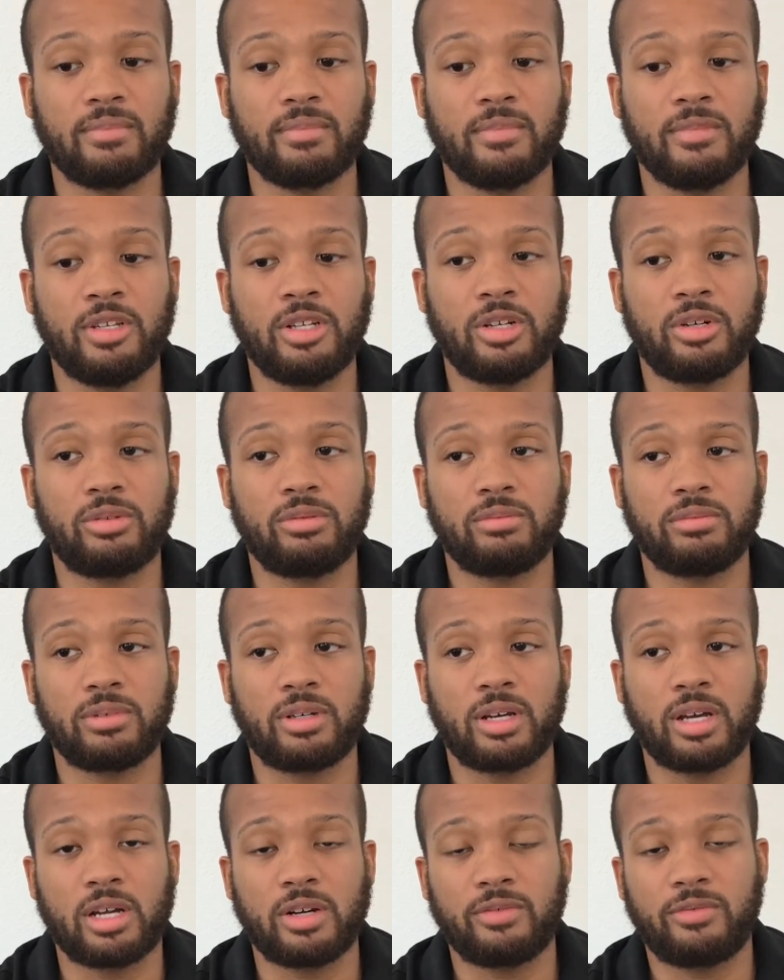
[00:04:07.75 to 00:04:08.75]

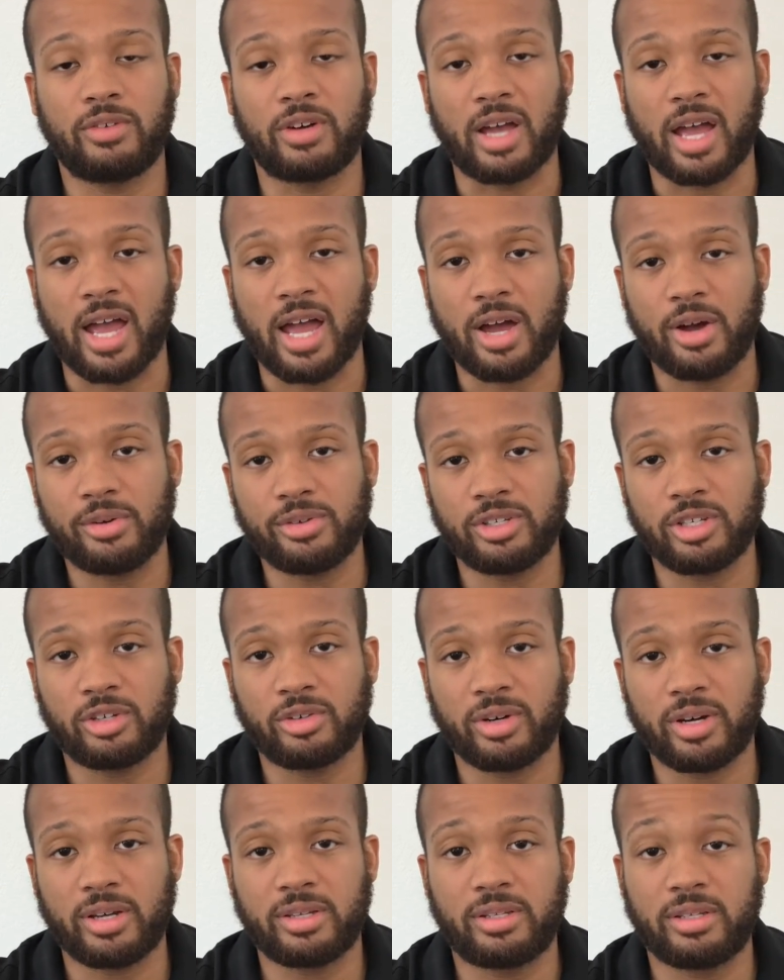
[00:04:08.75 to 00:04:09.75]
kind of a housing
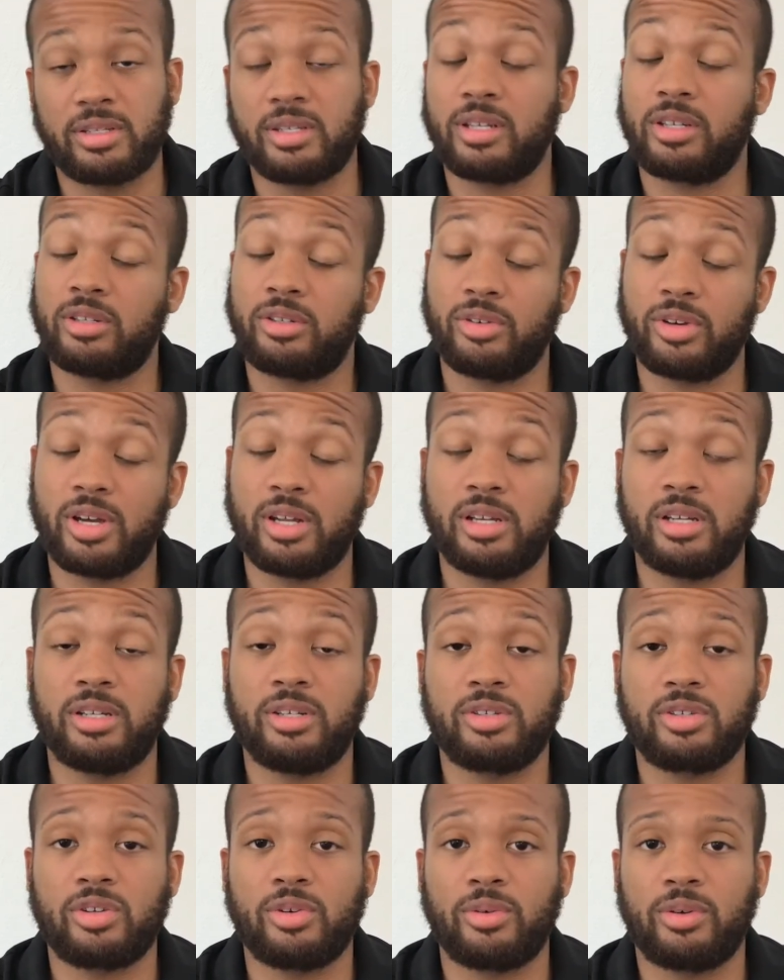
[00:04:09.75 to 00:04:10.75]
crisis, and granted, it
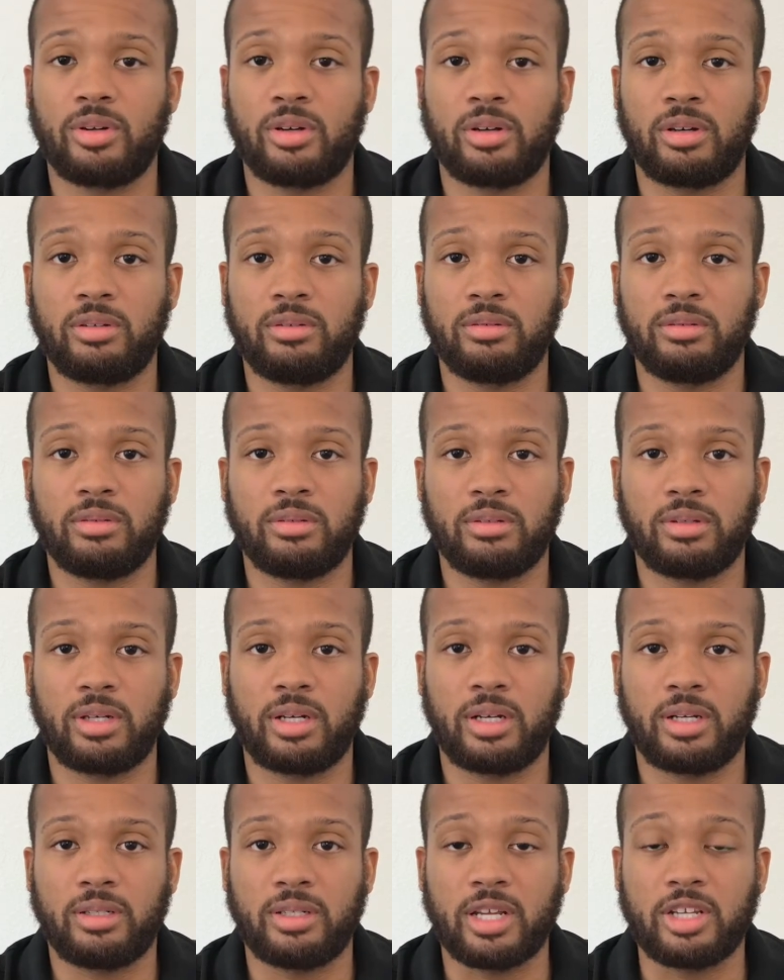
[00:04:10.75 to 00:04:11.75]
is going on
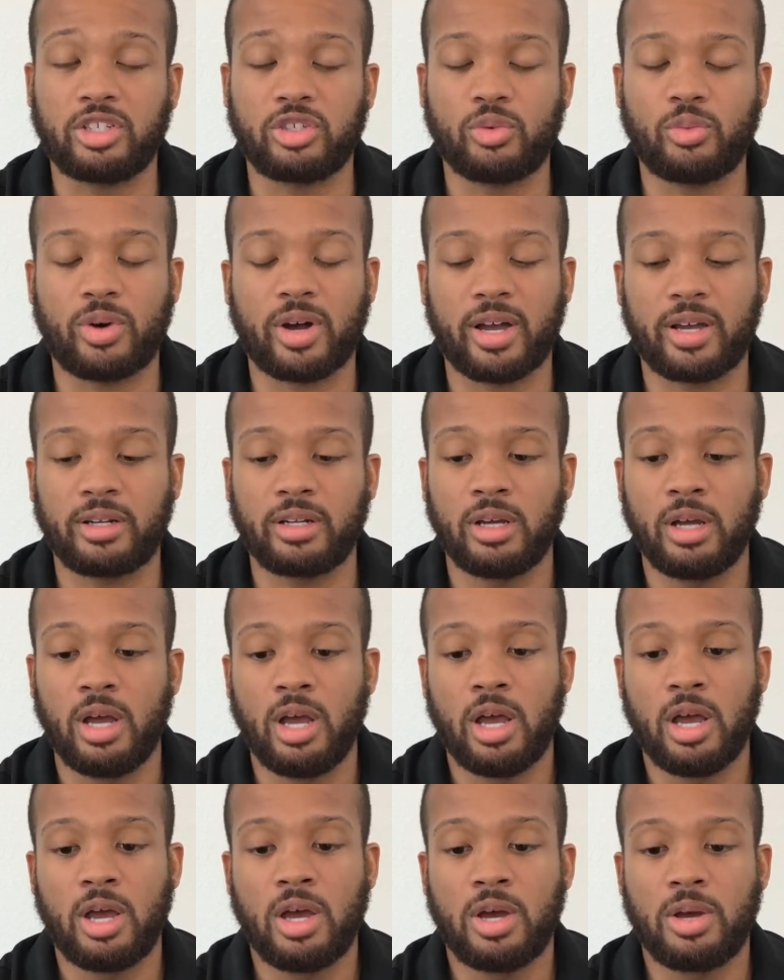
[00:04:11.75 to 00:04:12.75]
nationwide.
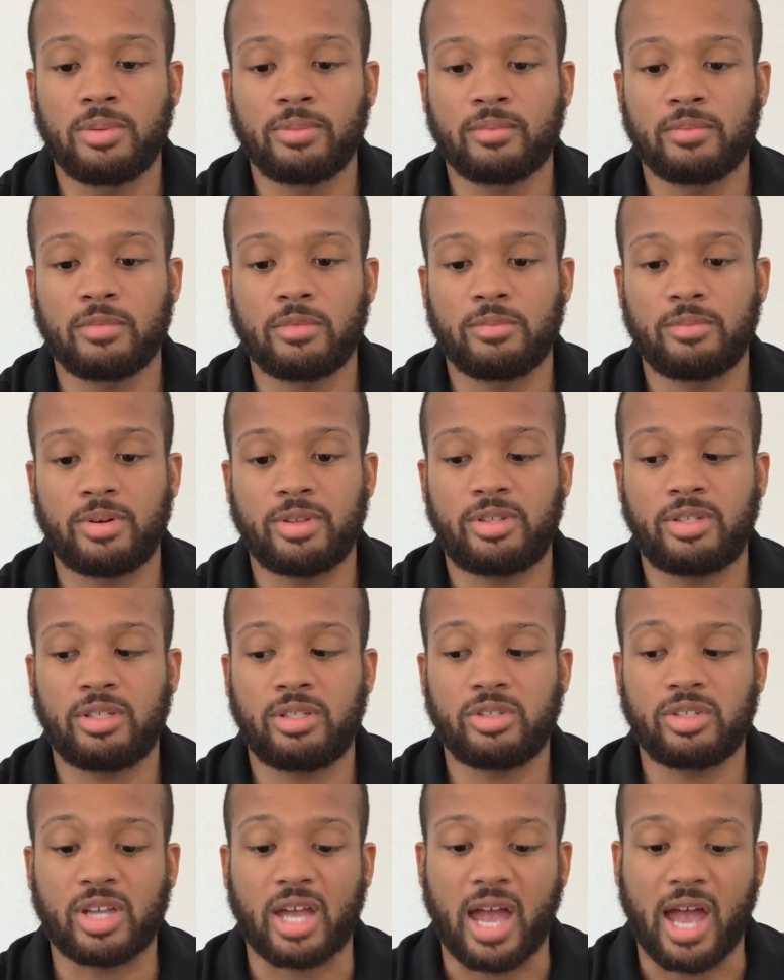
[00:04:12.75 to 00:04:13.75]
But since
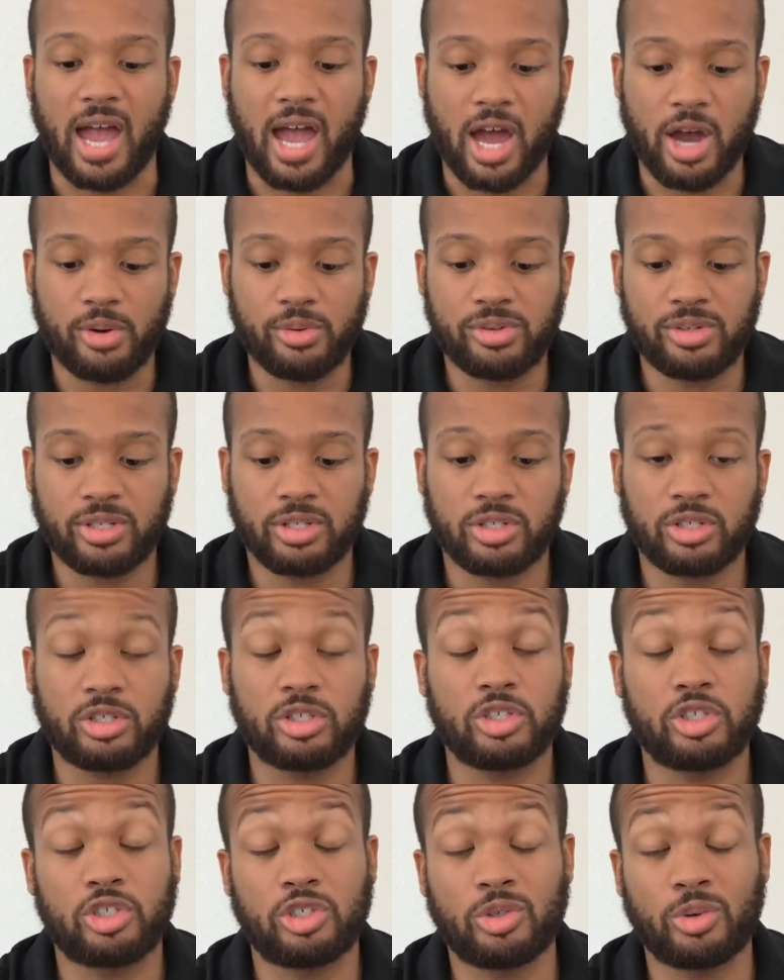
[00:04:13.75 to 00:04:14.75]
there's a housing
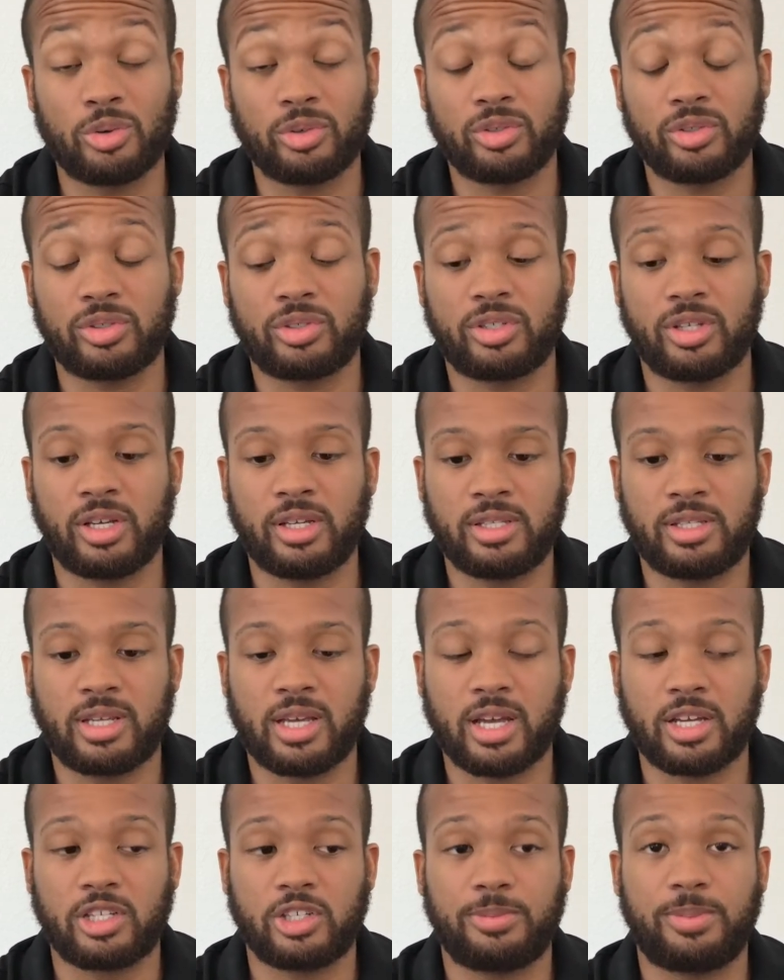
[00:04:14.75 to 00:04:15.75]
shortage in
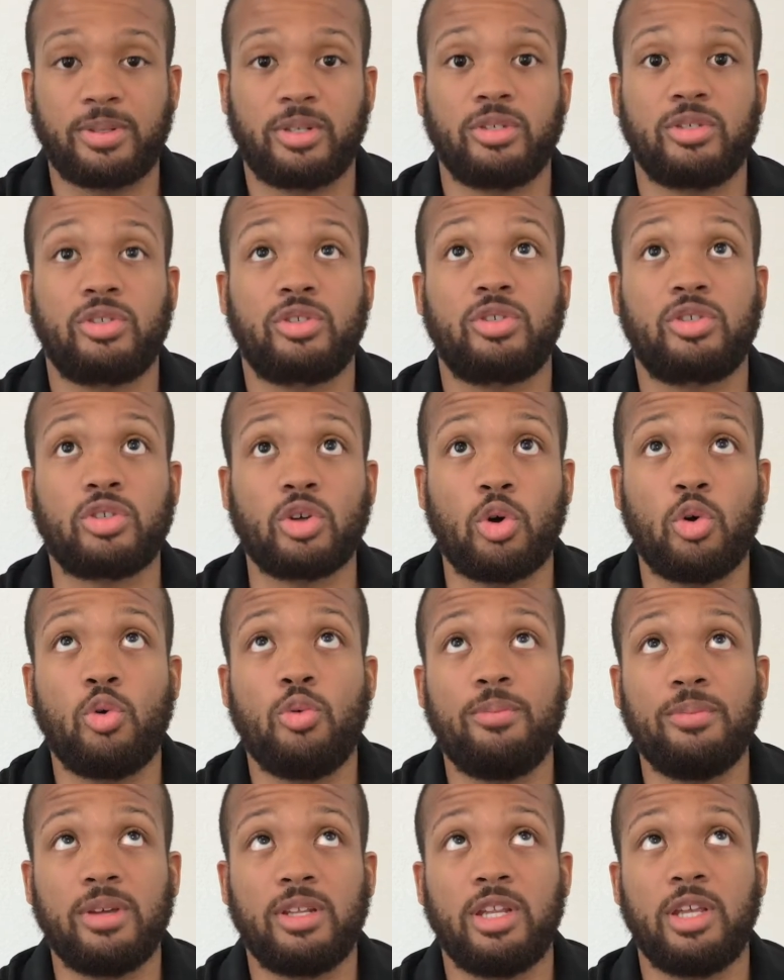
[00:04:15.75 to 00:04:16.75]
Texas because so
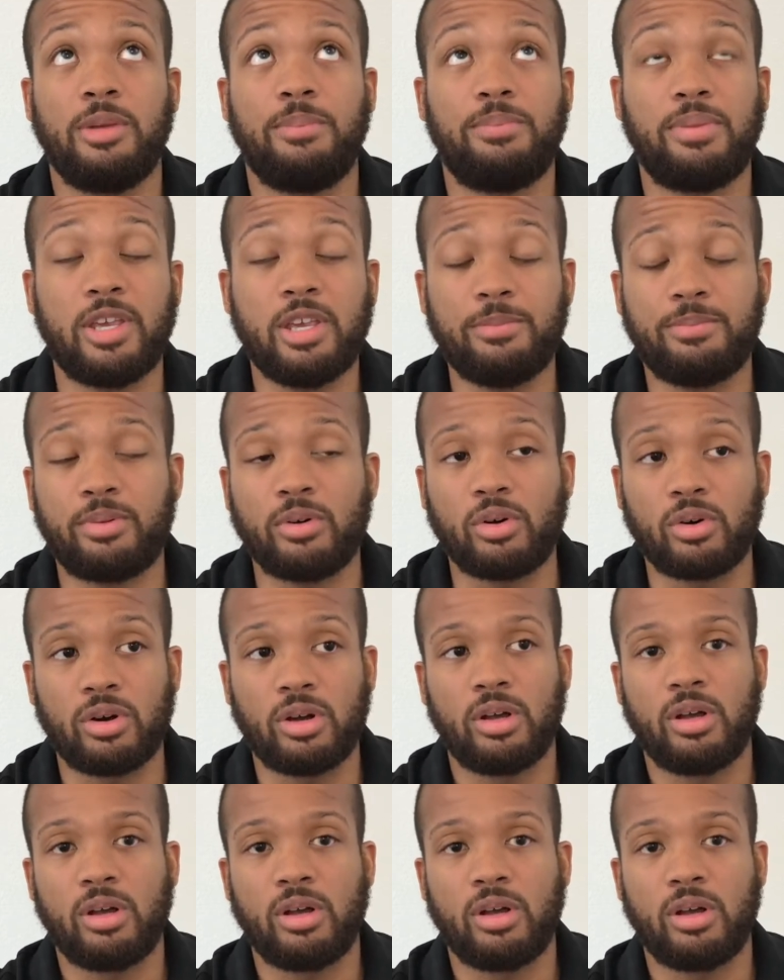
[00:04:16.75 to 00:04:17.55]
many people